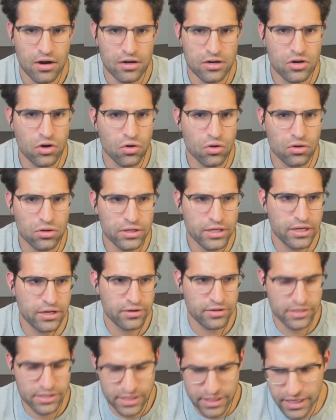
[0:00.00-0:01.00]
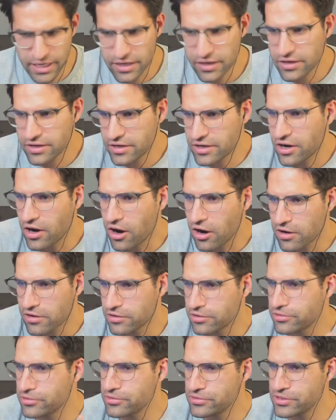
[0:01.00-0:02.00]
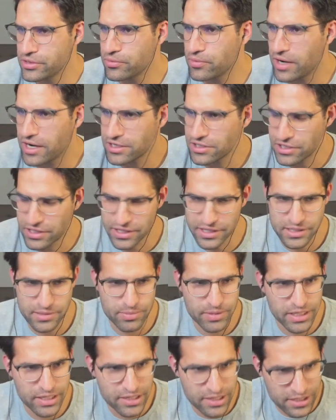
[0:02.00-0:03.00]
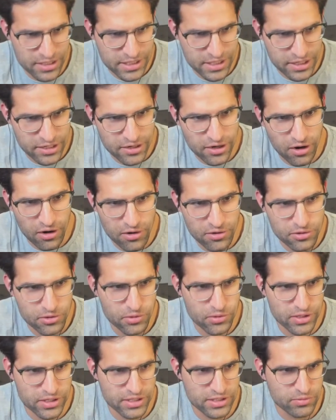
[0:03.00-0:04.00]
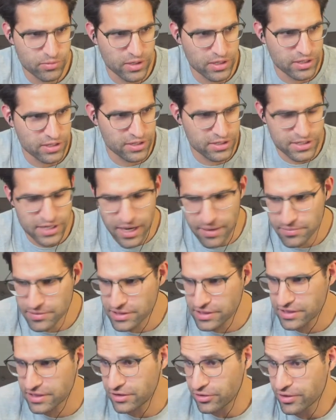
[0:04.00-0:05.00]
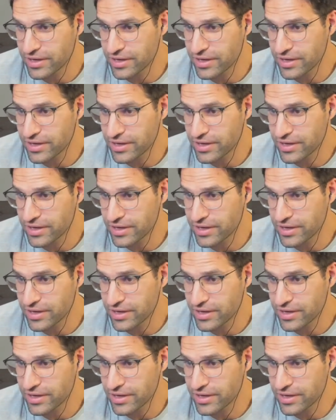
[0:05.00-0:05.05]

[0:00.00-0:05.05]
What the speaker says: Our goal here is to get Hikaru to watch this, because Hikaru is one of the top,